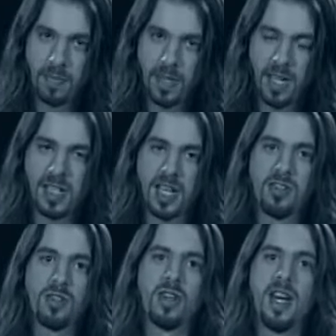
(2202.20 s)

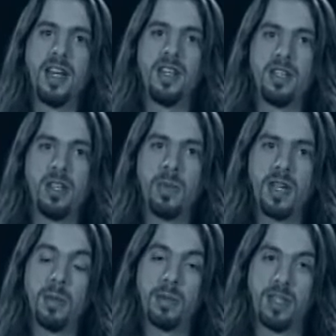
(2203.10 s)
etc. And you'll be
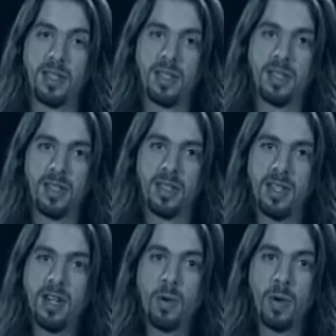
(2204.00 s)
able to
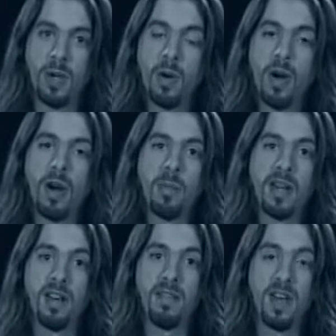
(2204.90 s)
know where you are. But
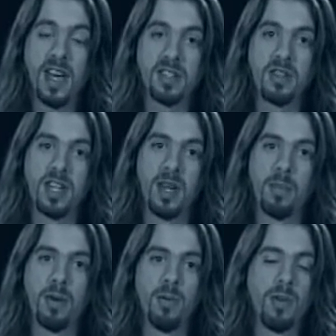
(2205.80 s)
at a faster
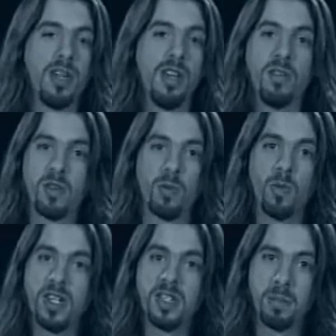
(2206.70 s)
tempo, when the notes are
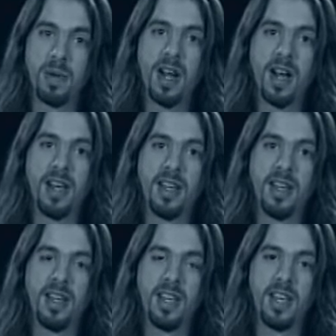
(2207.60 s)
whizzing by,
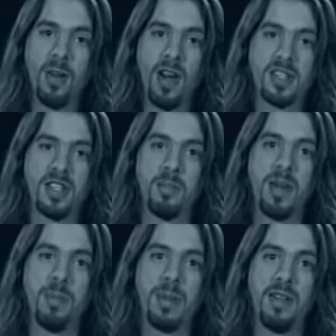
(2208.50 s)
your accent
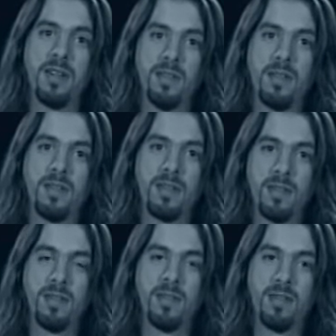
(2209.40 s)
might be, in